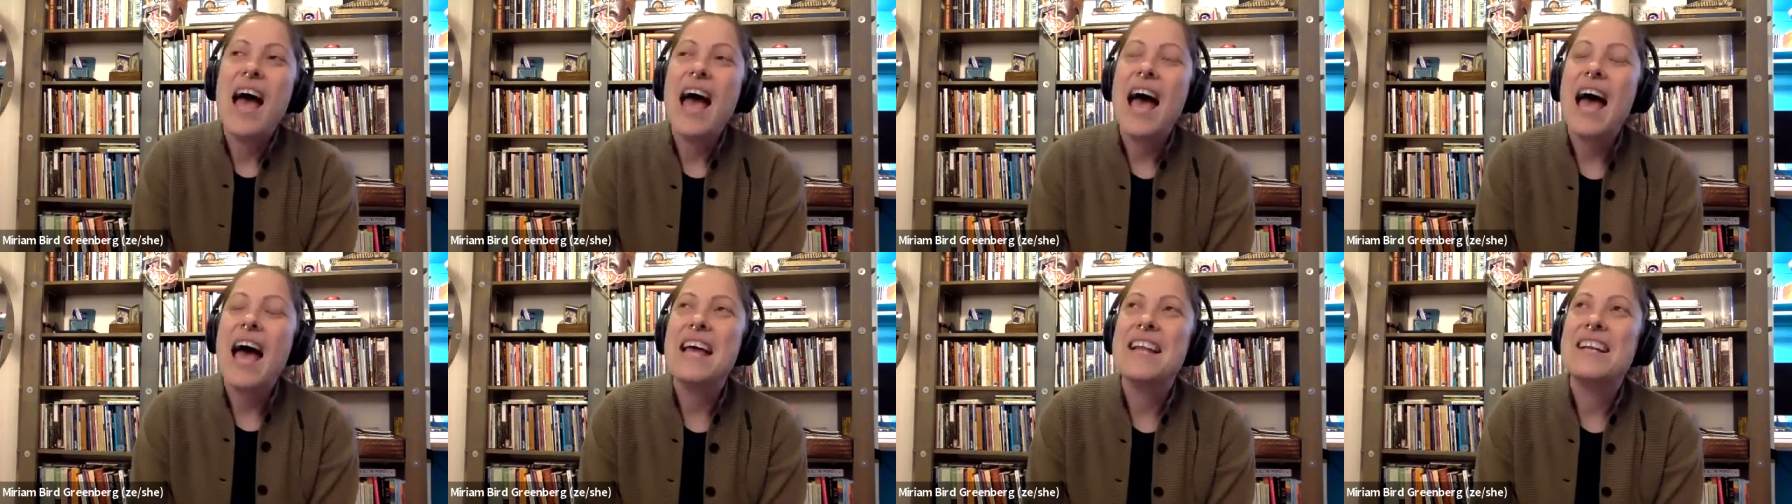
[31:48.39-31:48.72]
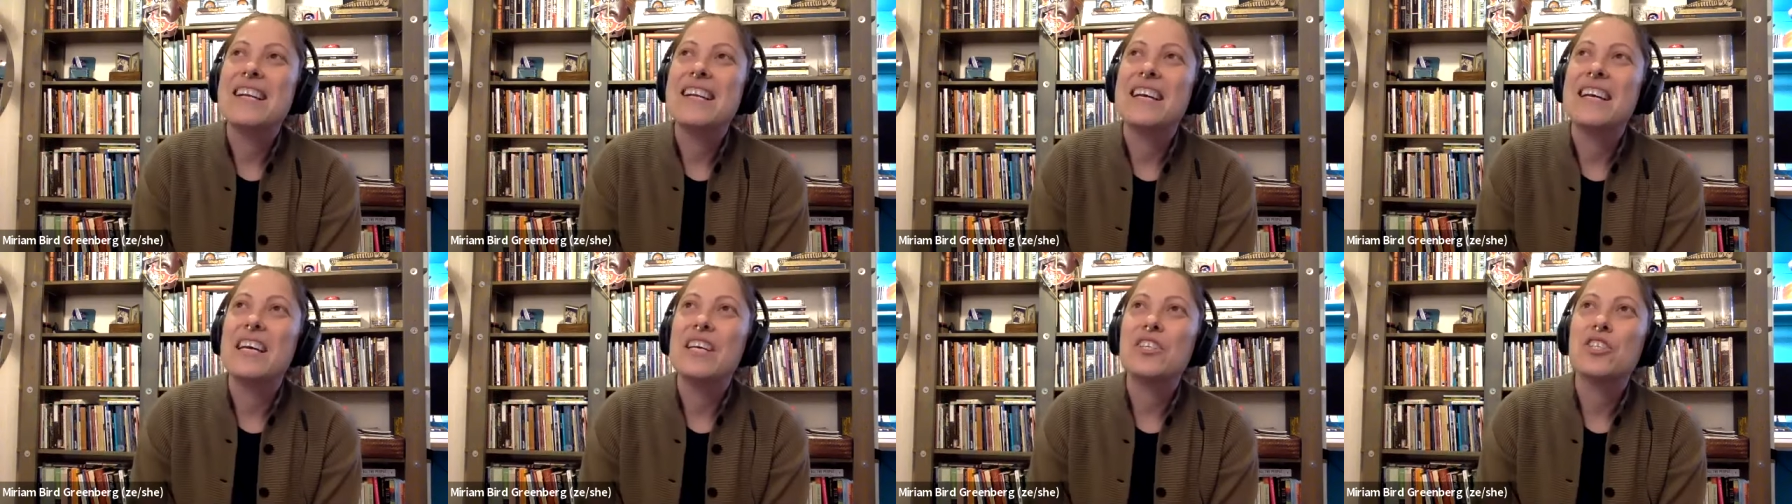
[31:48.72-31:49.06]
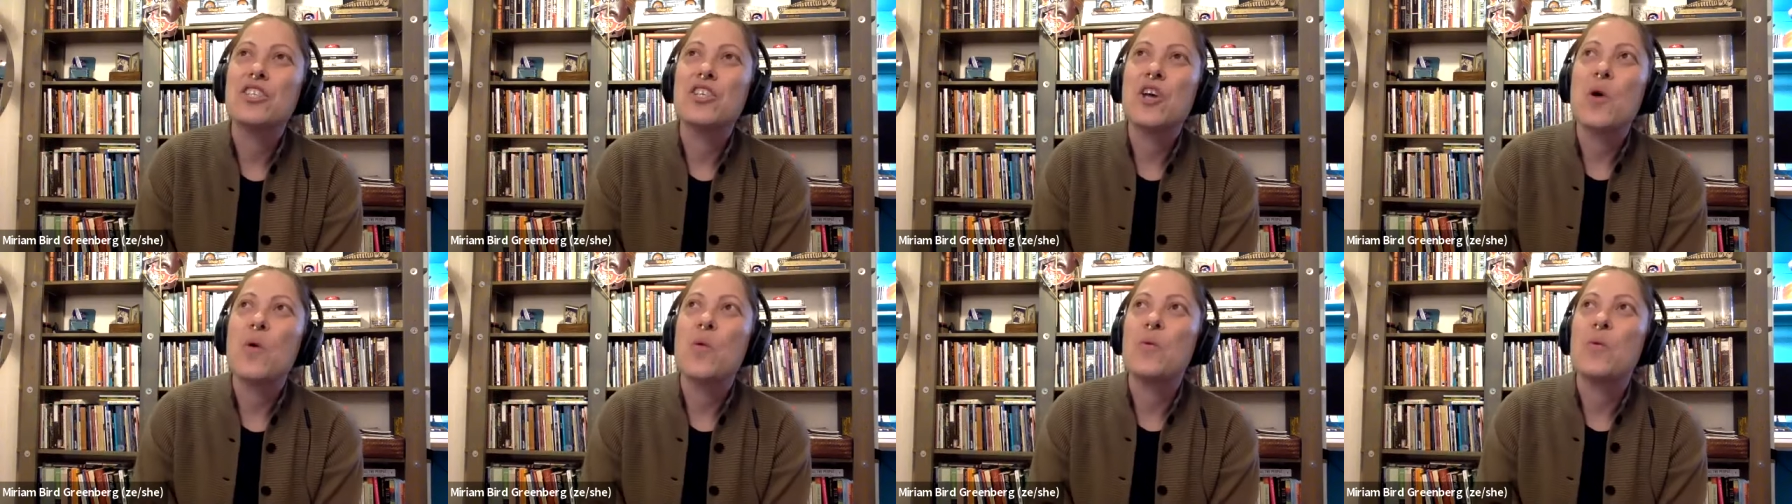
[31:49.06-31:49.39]
And
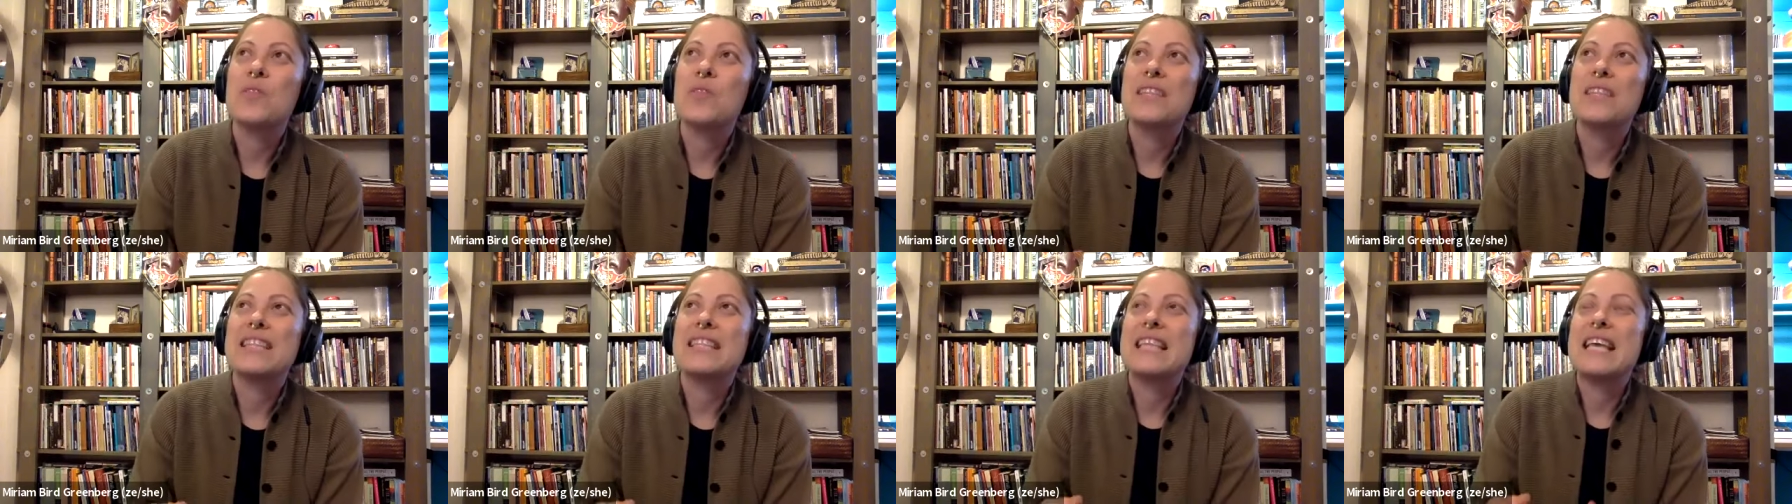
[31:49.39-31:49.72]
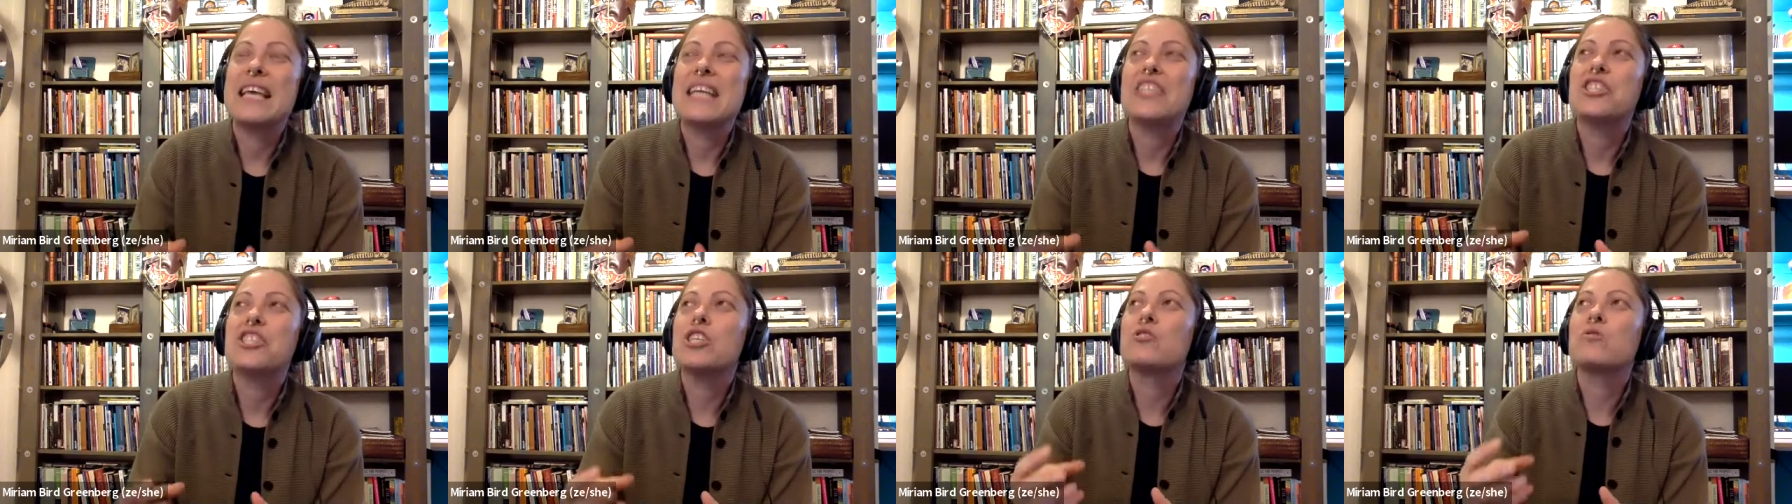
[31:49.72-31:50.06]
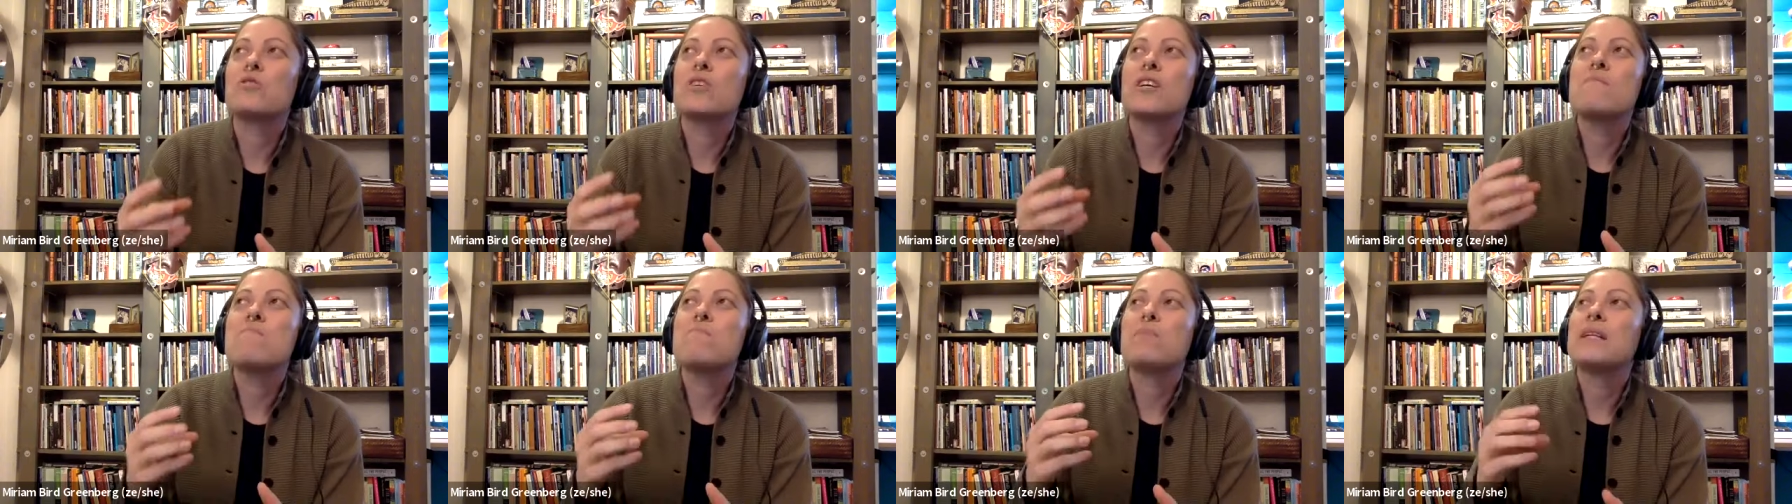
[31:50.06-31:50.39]
so it
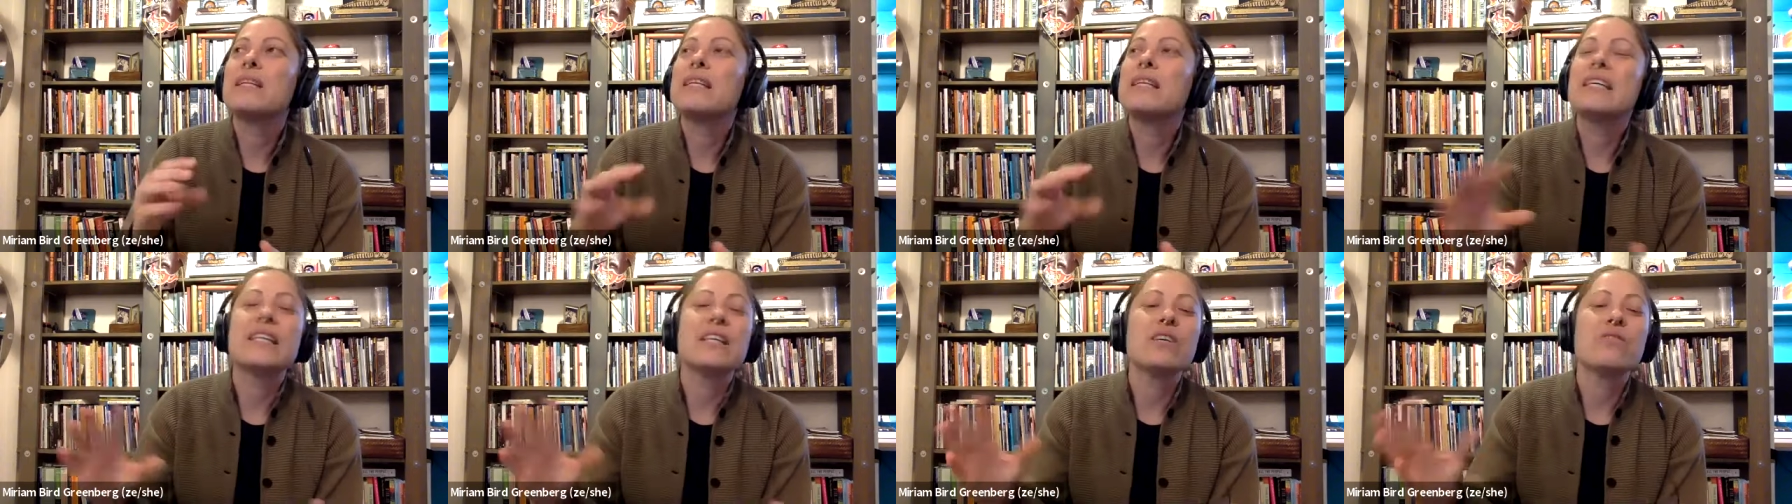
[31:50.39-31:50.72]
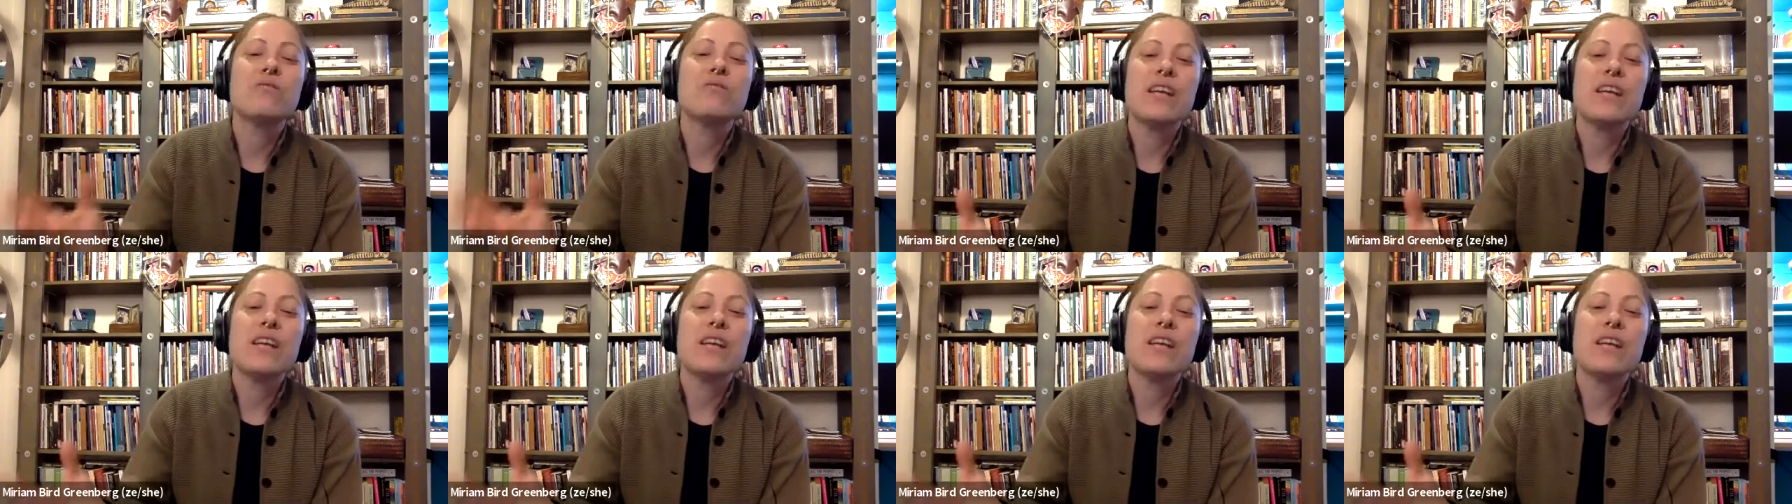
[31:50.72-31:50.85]
just completely